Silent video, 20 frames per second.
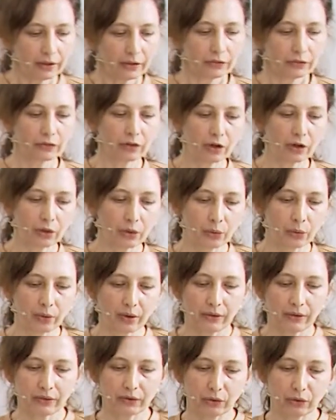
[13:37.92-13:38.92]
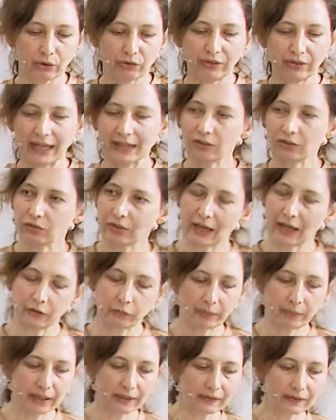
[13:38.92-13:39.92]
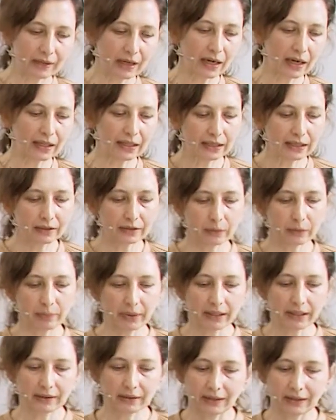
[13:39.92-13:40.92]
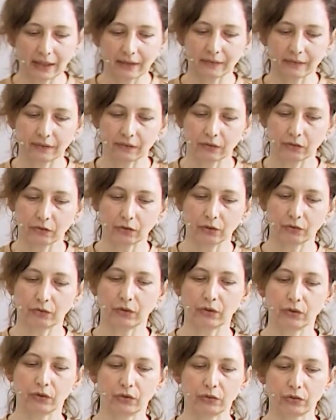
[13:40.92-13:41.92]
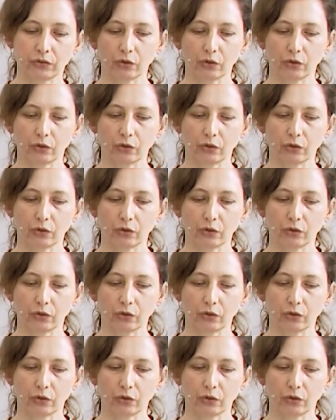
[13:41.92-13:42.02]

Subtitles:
So the reflection aspects are here depicted as sort of the